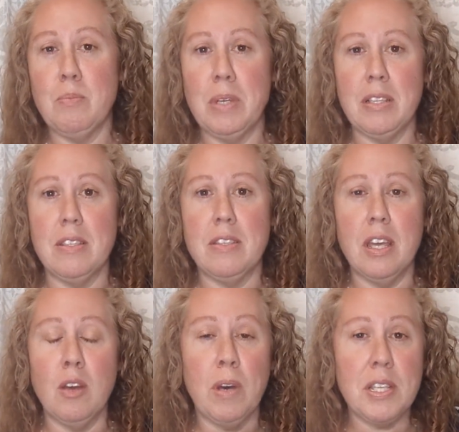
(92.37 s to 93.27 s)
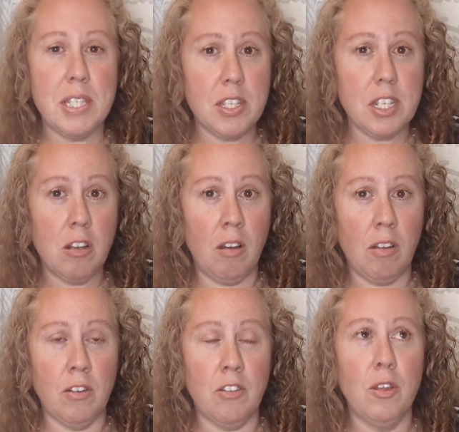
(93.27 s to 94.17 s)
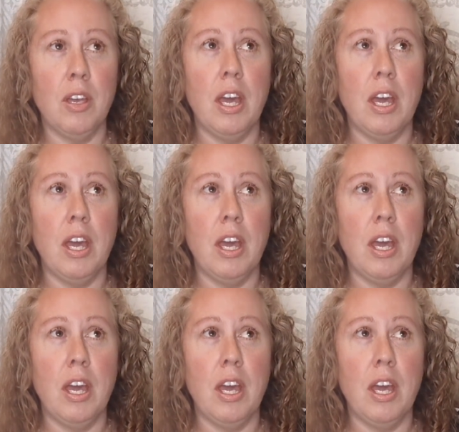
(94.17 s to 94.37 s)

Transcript: and months. It was $60.